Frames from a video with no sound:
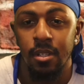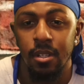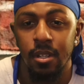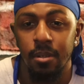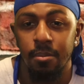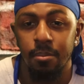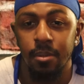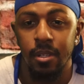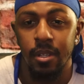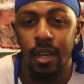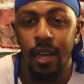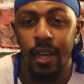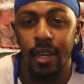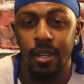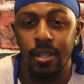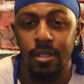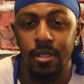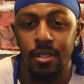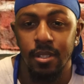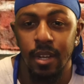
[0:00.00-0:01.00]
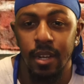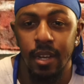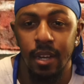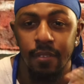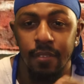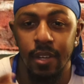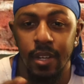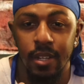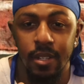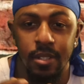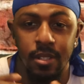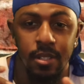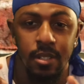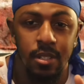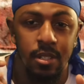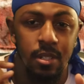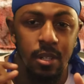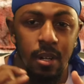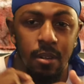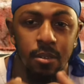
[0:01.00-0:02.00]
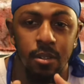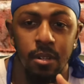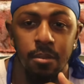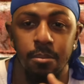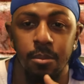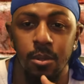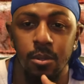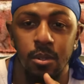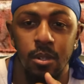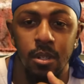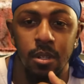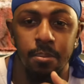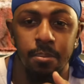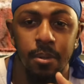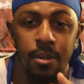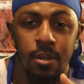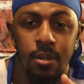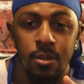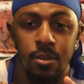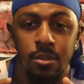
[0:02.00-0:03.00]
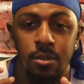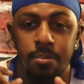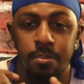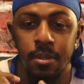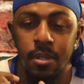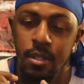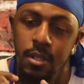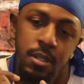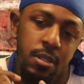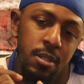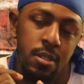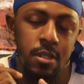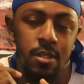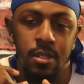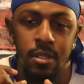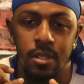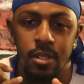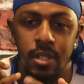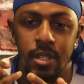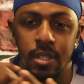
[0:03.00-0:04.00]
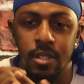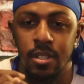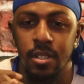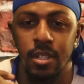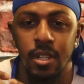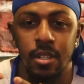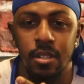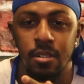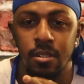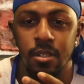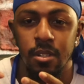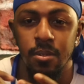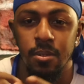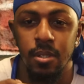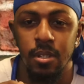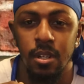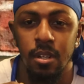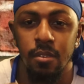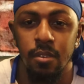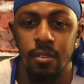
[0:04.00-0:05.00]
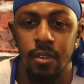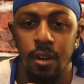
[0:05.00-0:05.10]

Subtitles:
it'd be have access to our community posts, pictures, etc., whatever.